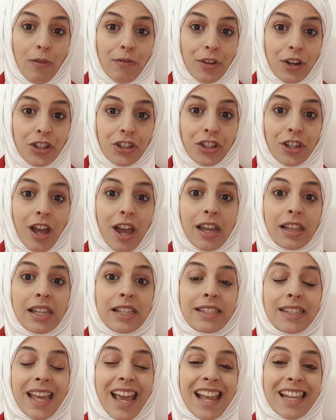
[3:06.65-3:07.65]
Virgin
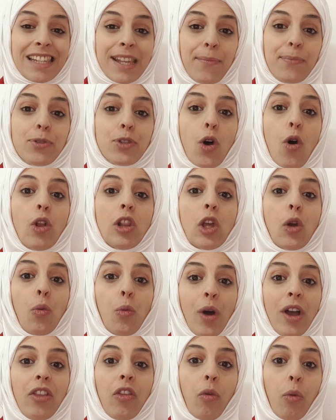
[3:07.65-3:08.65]
Islands accepts only
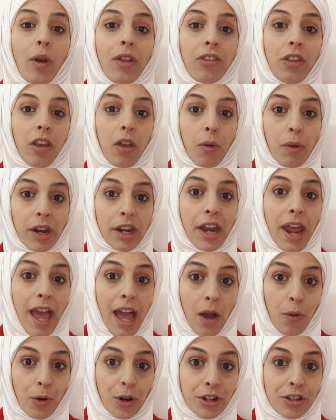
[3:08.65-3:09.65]
120 credit
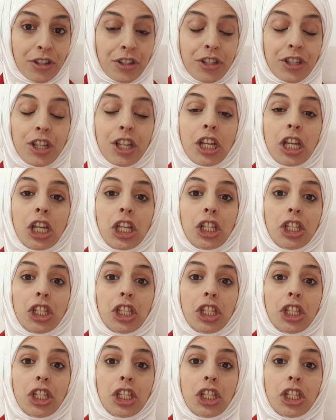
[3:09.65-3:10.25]
hours